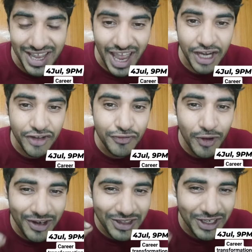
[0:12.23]
And if you
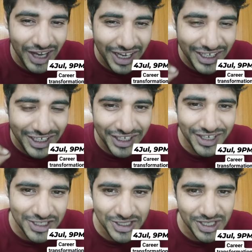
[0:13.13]
are in the right
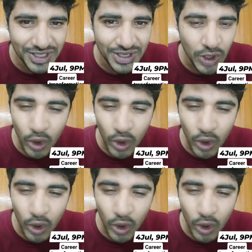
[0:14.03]
direction